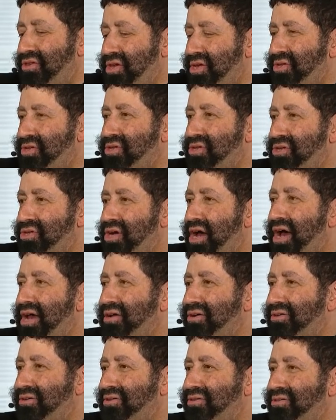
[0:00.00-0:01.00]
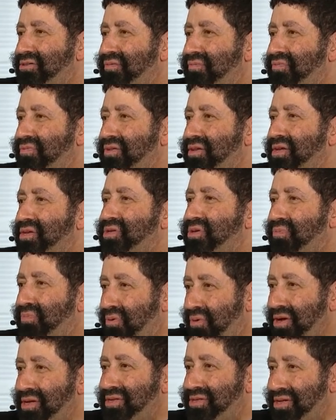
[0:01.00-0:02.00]
this child is
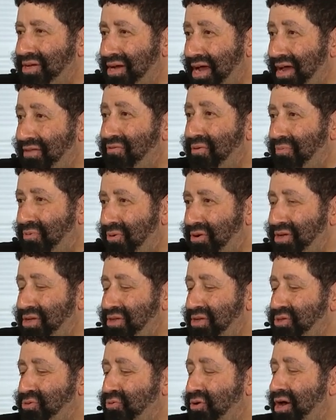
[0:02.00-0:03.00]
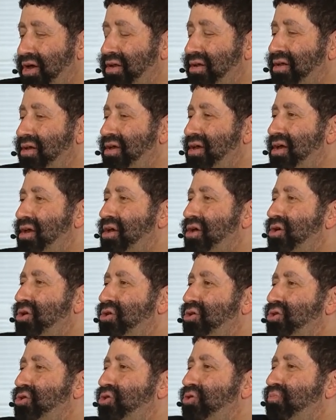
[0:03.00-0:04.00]
appointed, I have appointed this one,
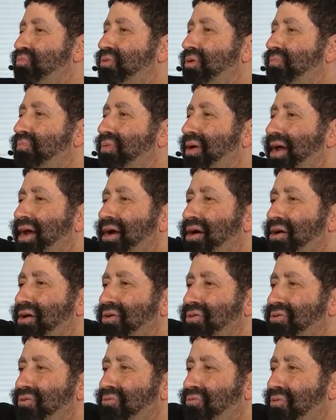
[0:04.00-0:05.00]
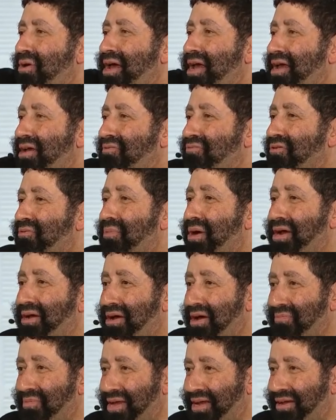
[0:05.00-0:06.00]
to prepare the way for my
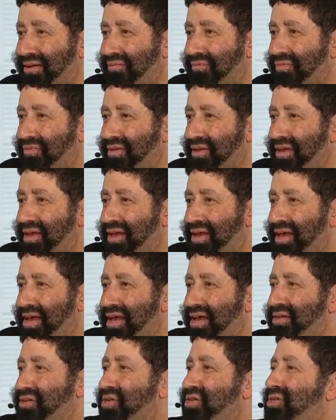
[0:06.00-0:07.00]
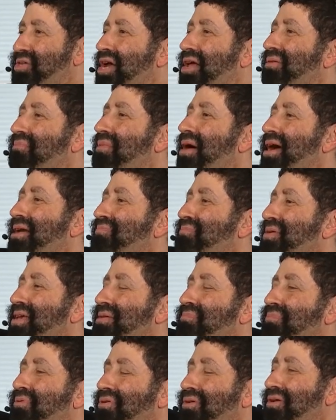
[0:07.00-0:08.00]
coming, to tell my
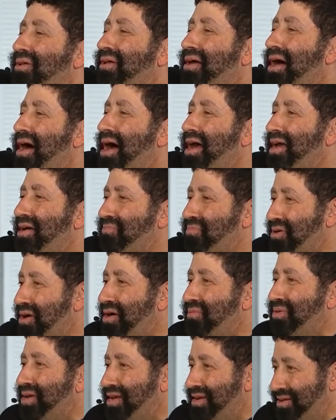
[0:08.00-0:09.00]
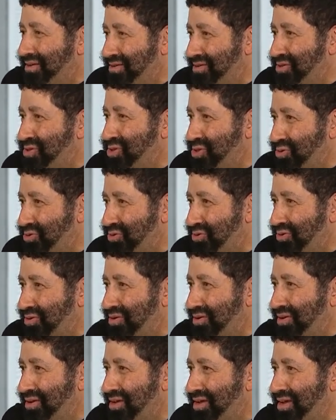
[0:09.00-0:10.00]
people I am coming soon,
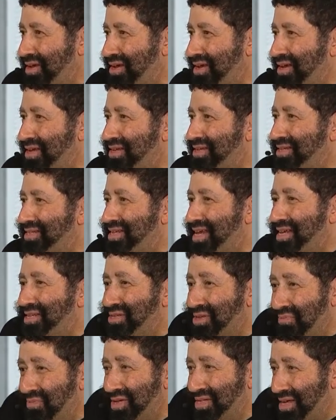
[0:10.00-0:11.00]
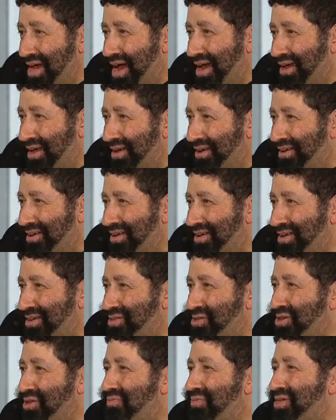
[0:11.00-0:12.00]
says the Messiah.
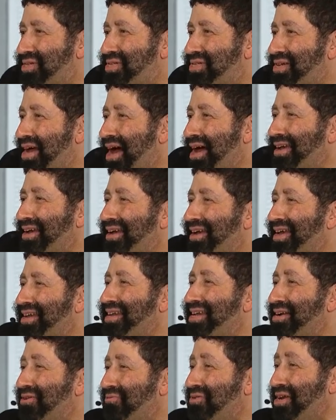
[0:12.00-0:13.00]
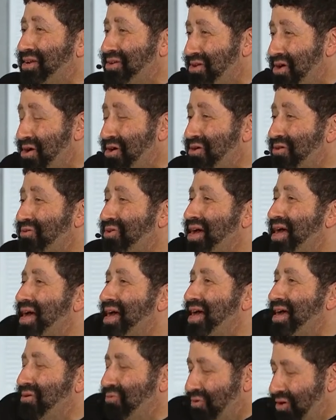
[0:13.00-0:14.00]
So the Messiah, and here we know,
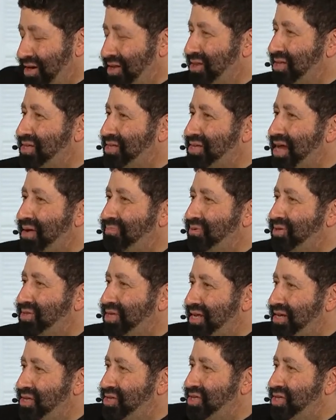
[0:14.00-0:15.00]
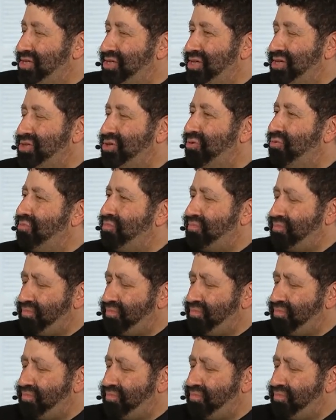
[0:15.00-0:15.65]
what did the disciples say to Jesus?